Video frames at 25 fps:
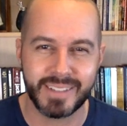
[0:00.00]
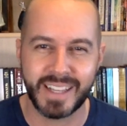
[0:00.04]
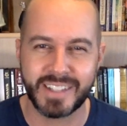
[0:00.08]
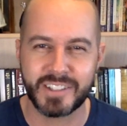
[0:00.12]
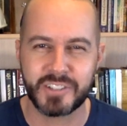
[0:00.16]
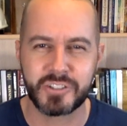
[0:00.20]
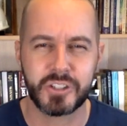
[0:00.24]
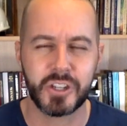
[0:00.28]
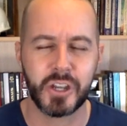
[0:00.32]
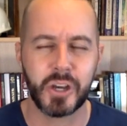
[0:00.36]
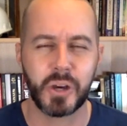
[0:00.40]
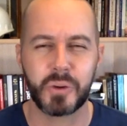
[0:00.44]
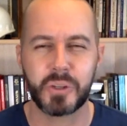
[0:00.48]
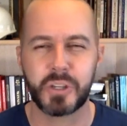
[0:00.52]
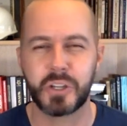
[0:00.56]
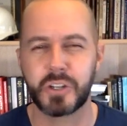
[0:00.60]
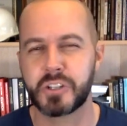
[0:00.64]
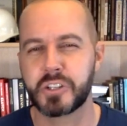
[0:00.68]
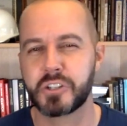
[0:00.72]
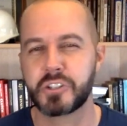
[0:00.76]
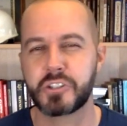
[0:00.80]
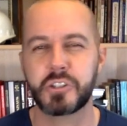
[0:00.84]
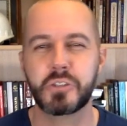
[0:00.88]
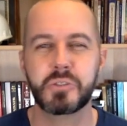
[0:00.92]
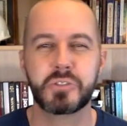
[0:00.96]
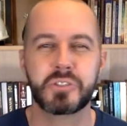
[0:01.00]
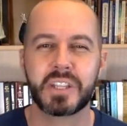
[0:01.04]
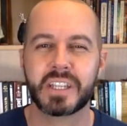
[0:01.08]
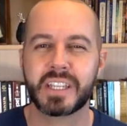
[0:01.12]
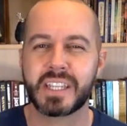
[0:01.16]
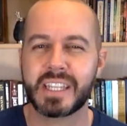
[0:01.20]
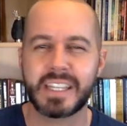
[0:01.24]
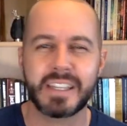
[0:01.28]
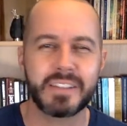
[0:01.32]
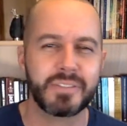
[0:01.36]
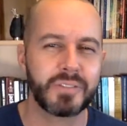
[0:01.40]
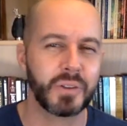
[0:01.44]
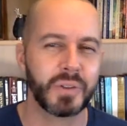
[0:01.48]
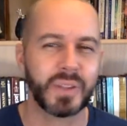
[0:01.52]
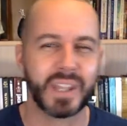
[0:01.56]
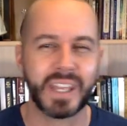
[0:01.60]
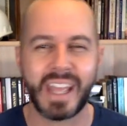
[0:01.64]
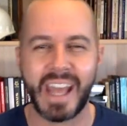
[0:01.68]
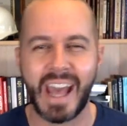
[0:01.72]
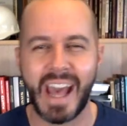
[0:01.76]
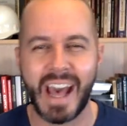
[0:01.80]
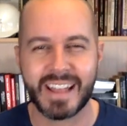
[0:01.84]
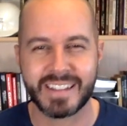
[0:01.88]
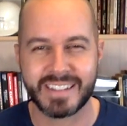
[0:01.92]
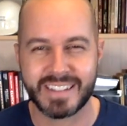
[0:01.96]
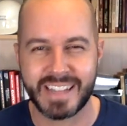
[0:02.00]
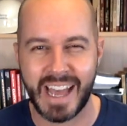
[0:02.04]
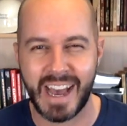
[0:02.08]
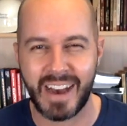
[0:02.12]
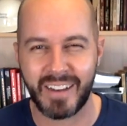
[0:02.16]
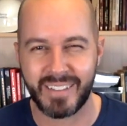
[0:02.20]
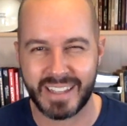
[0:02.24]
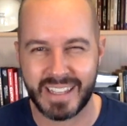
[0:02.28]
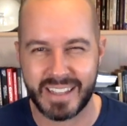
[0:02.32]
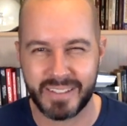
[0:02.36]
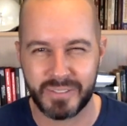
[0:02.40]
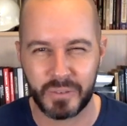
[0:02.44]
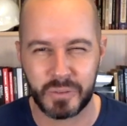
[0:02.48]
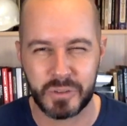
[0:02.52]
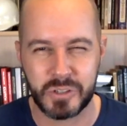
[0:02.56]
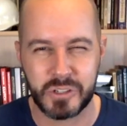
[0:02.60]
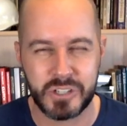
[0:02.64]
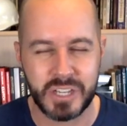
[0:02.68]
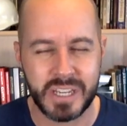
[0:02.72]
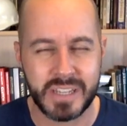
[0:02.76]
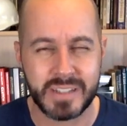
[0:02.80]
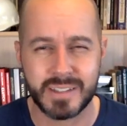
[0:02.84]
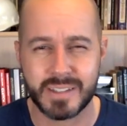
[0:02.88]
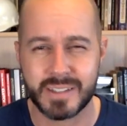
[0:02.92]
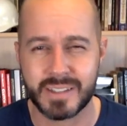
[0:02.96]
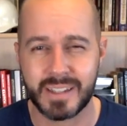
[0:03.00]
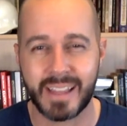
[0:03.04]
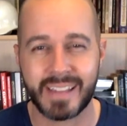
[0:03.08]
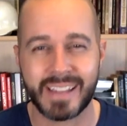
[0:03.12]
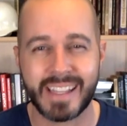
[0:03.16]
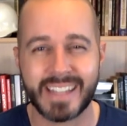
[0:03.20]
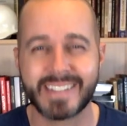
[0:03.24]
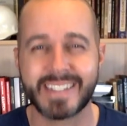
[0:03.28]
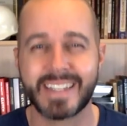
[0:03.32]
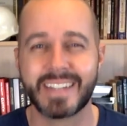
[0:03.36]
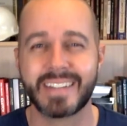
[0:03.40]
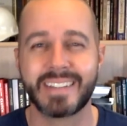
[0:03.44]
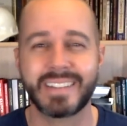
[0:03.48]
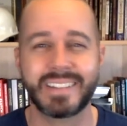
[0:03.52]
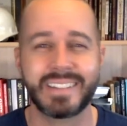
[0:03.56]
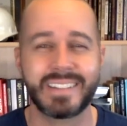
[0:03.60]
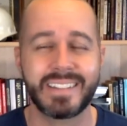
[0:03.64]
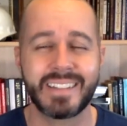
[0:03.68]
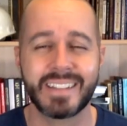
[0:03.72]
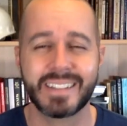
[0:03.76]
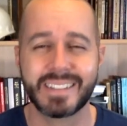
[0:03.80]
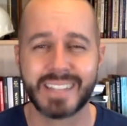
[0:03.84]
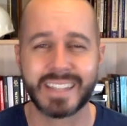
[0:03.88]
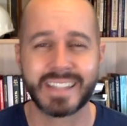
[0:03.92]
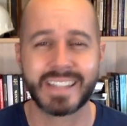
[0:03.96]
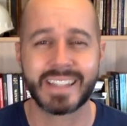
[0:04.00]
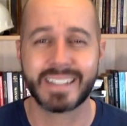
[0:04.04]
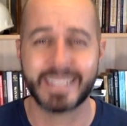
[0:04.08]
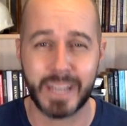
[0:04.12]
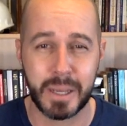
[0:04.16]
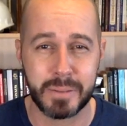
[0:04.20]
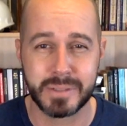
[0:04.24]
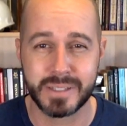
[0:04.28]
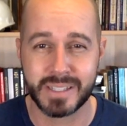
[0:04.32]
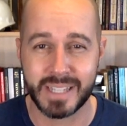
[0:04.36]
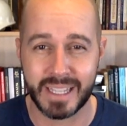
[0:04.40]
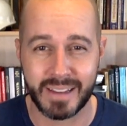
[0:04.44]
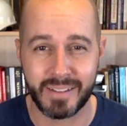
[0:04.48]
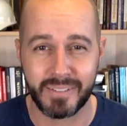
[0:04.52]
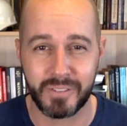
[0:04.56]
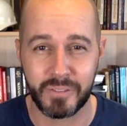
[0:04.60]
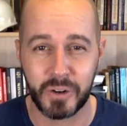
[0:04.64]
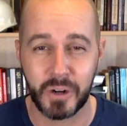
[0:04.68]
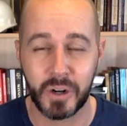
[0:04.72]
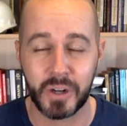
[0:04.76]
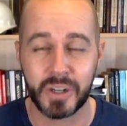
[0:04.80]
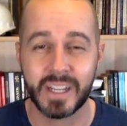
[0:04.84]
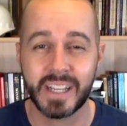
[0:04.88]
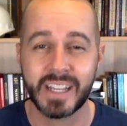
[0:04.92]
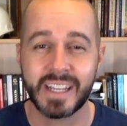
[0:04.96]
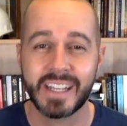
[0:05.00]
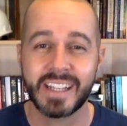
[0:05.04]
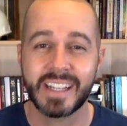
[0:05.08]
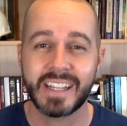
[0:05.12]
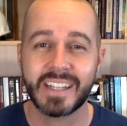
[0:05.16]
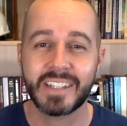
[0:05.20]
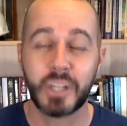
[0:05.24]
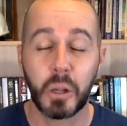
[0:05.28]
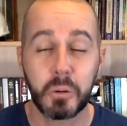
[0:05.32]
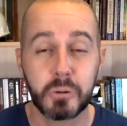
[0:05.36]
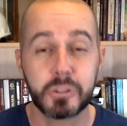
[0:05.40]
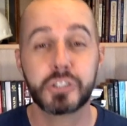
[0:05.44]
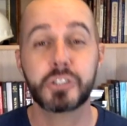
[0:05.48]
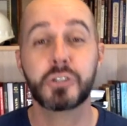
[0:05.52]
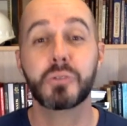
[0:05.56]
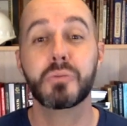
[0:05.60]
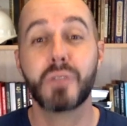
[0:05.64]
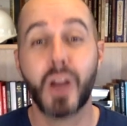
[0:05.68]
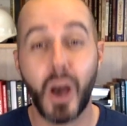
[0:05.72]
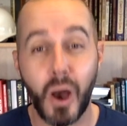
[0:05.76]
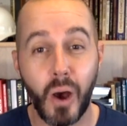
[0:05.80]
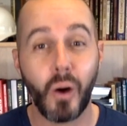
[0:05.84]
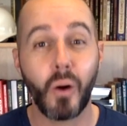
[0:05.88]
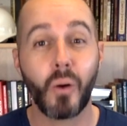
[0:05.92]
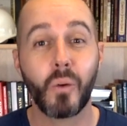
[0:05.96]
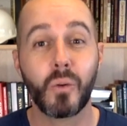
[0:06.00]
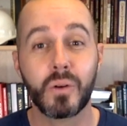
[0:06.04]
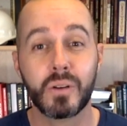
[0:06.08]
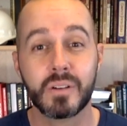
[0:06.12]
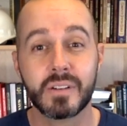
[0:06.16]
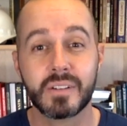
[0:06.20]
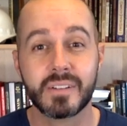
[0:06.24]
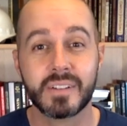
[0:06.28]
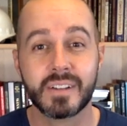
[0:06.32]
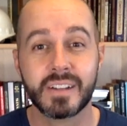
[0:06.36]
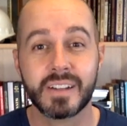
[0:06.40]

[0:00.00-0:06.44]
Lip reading: And so you're just using evil to cast out evil. And Jesus is like, that's like the dumbest thing I've ever heard. Don't you know